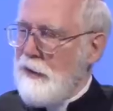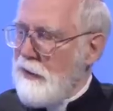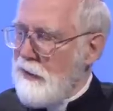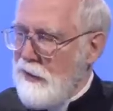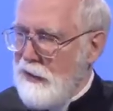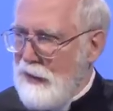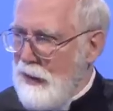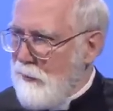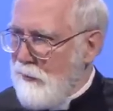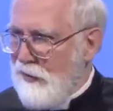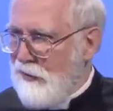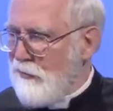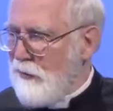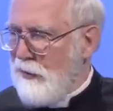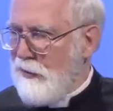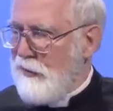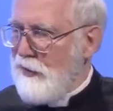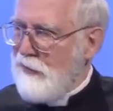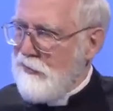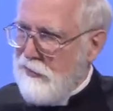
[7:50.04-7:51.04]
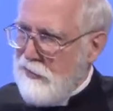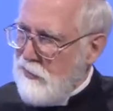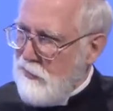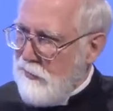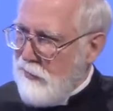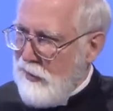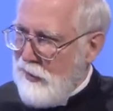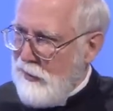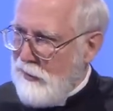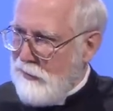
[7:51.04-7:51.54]
Condemned means one thing, he's going to
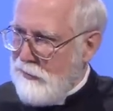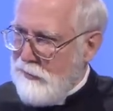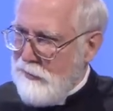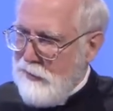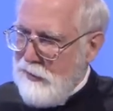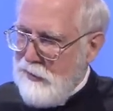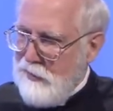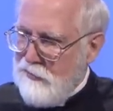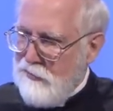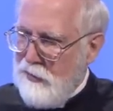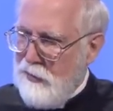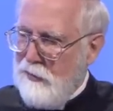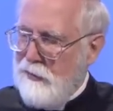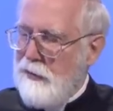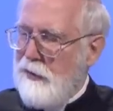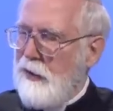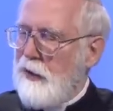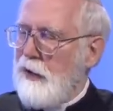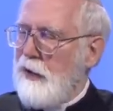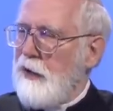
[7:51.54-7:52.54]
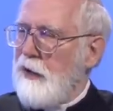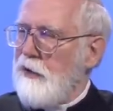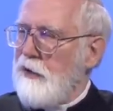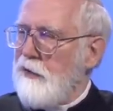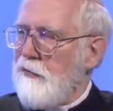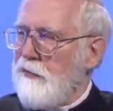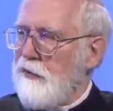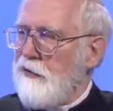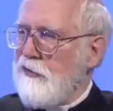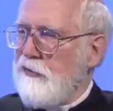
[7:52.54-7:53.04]
go to hell. So
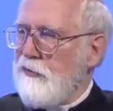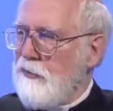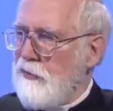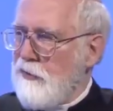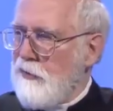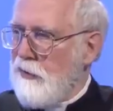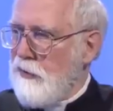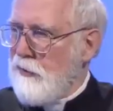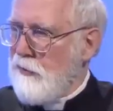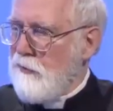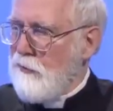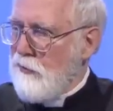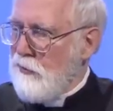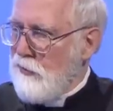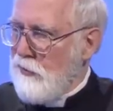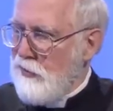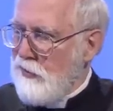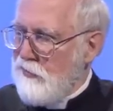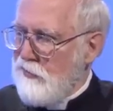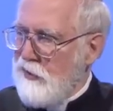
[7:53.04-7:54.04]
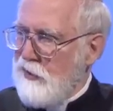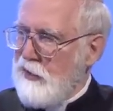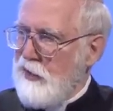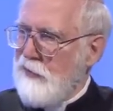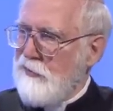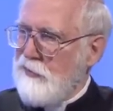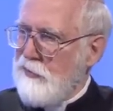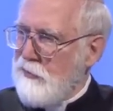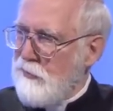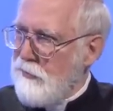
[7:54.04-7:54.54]
the first rule is that they
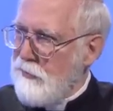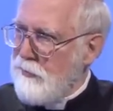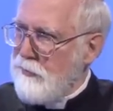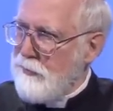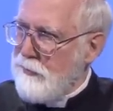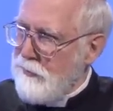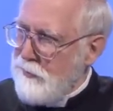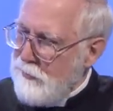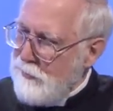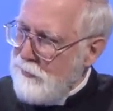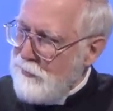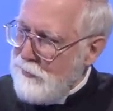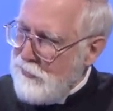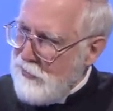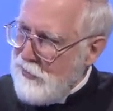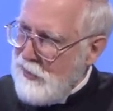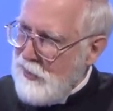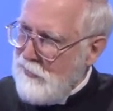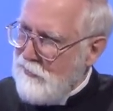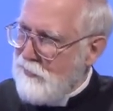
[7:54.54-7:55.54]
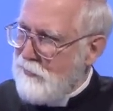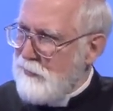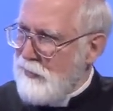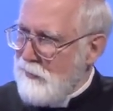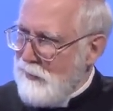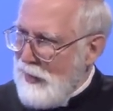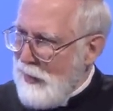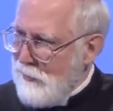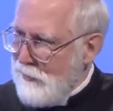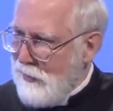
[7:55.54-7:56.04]
have to believe and be
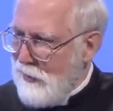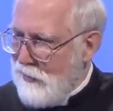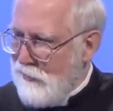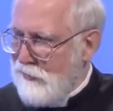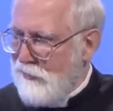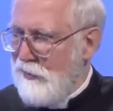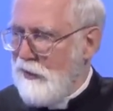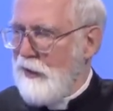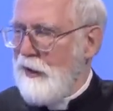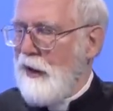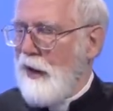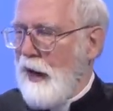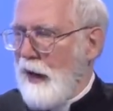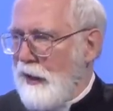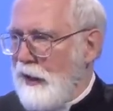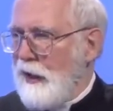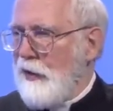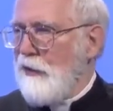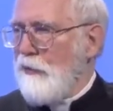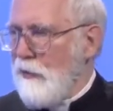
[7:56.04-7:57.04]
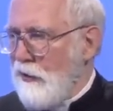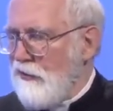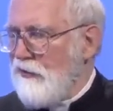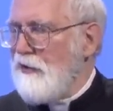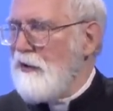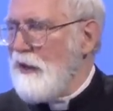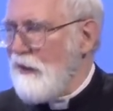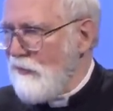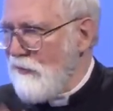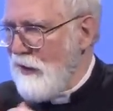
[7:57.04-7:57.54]
baptized, and then, of course,
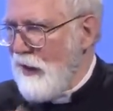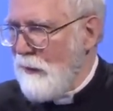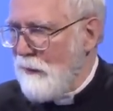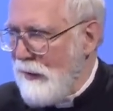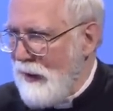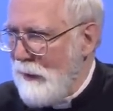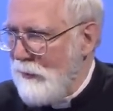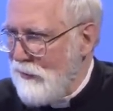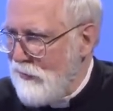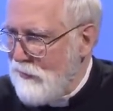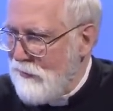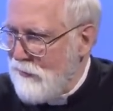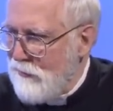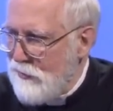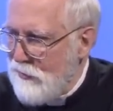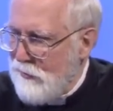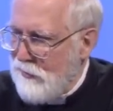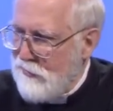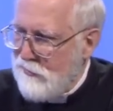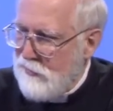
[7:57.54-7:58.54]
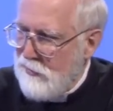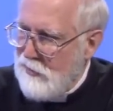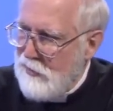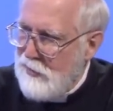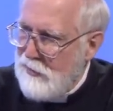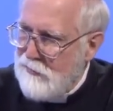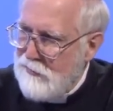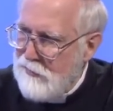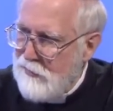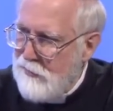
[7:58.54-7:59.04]
live that baptism for the rest of their lives.